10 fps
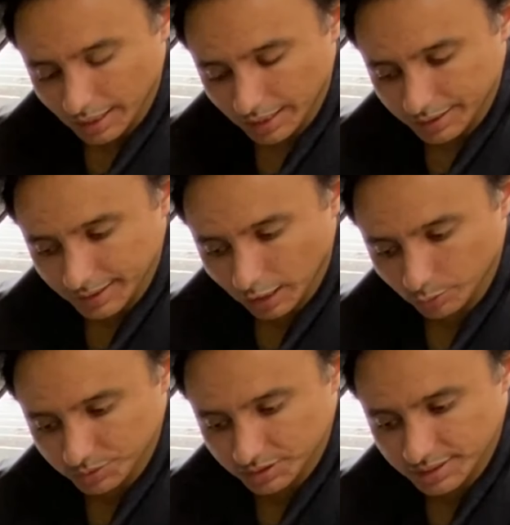and it
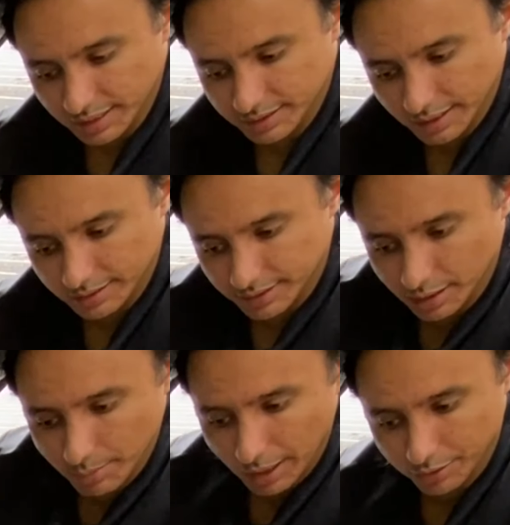helps dictate the
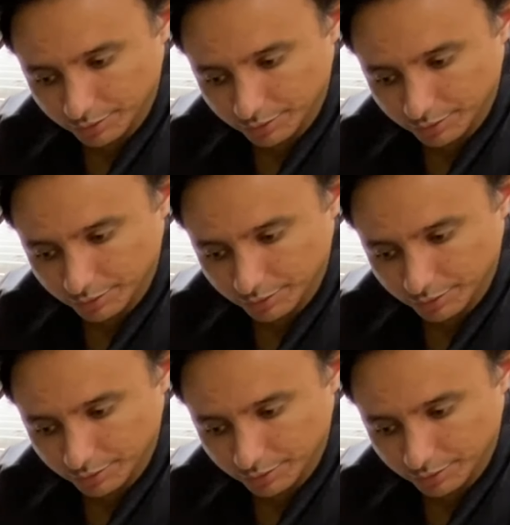amount of